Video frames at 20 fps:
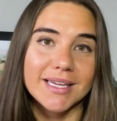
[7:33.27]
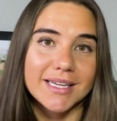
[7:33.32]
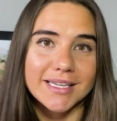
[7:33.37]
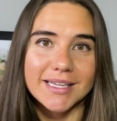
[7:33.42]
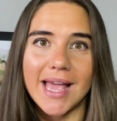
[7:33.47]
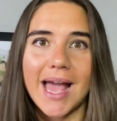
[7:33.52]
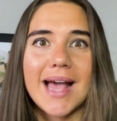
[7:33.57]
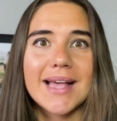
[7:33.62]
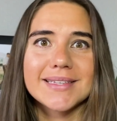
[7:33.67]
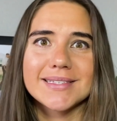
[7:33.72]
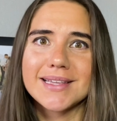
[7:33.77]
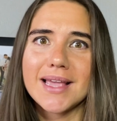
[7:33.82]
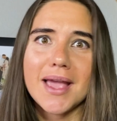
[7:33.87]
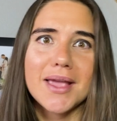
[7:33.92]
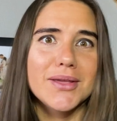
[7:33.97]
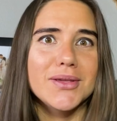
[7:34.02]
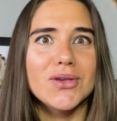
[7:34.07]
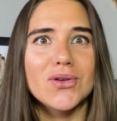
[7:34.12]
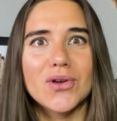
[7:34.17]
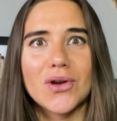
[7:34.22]
yes,
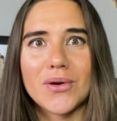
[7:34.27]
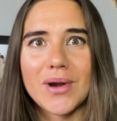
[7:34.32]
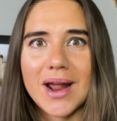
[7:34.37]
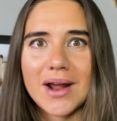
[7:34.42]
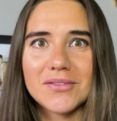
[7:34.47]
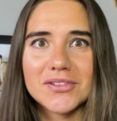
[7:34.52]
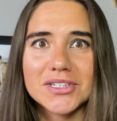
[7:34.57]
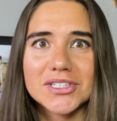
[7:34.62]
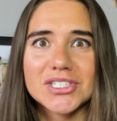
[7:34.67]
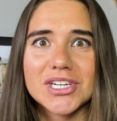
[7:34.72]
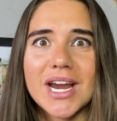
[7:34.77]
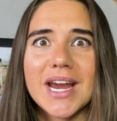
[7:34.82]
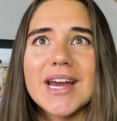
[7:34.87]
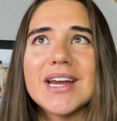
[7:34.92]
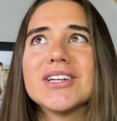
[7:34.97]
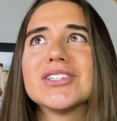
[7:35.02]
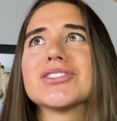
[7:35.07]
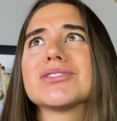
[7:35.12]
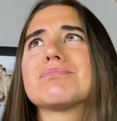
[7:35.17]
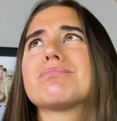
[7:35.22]
you don't have to
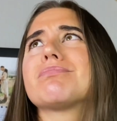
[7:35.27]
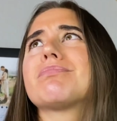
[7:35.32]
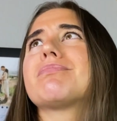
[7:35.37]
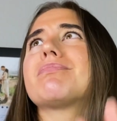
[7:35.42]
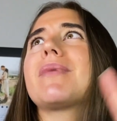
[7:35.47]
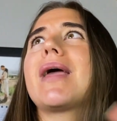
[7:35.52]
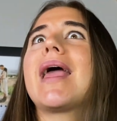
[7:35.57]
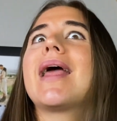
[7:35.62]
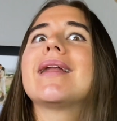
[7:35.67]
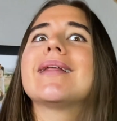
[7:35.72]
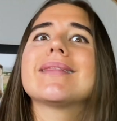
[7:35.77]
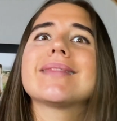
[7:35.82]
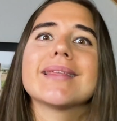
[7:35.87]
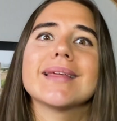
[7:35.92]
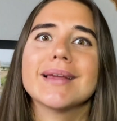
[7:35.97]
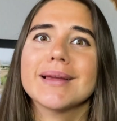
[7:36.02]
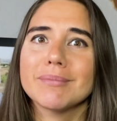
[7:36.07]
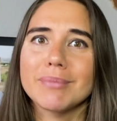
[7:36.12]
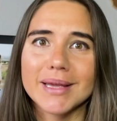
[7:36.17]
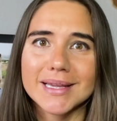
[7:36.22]
change
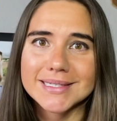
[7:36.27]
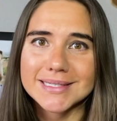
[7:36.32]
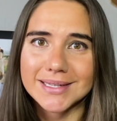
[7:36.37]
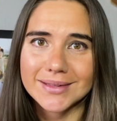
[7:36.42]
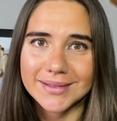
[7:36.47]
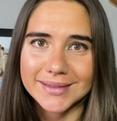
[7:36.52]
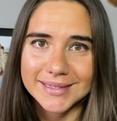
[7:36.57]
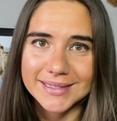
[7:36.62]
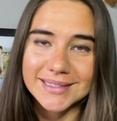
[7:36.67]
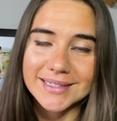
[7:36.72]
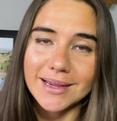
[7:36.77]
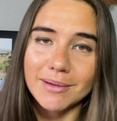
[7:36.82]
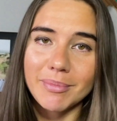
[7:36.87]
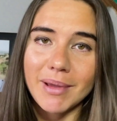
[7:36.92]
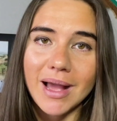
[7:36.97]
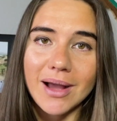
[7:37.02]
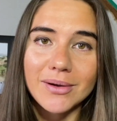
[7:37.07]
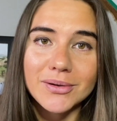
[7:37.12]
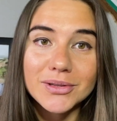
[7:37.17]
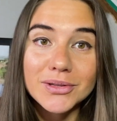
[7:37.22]
anything basically
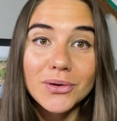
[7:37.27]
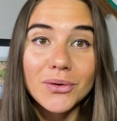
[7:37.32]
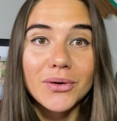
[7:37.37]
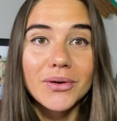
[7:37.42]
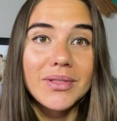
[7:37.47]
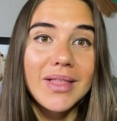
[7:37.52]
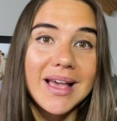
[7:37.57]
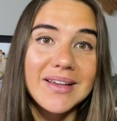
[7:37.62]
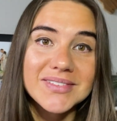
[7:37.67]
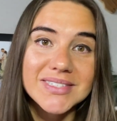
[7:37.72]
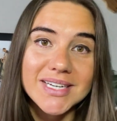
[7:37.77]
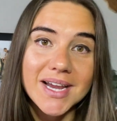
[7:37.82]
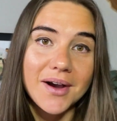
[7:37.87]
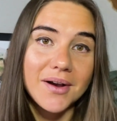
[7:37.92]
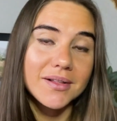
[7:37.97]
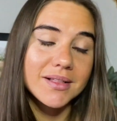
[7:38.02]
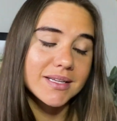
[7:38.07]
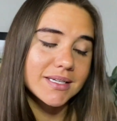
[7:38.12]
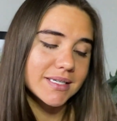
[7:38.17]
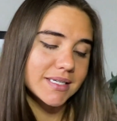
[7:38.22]
about your
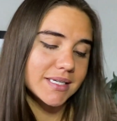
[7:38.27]
lifestyle?